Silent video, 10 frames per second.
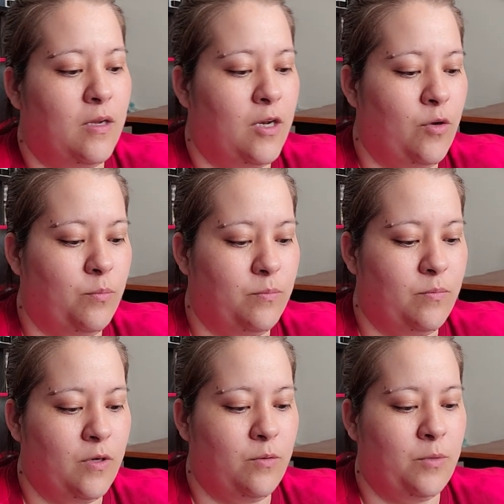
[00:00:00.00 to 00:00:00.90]
nope,
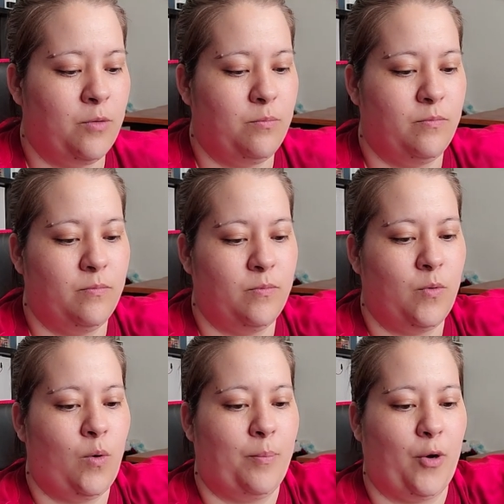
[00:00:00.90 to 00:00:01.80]
nope, nope.
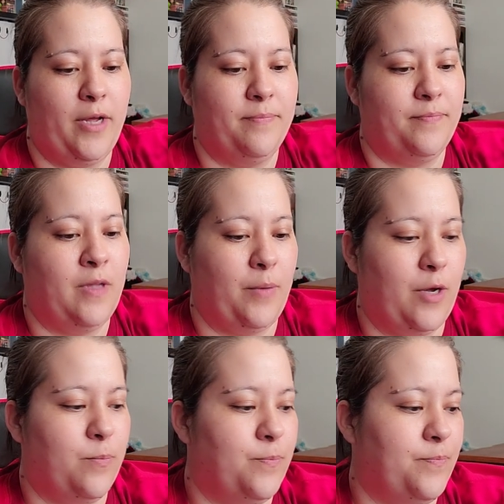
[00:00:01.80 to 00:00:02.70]
Cooperate. There we go.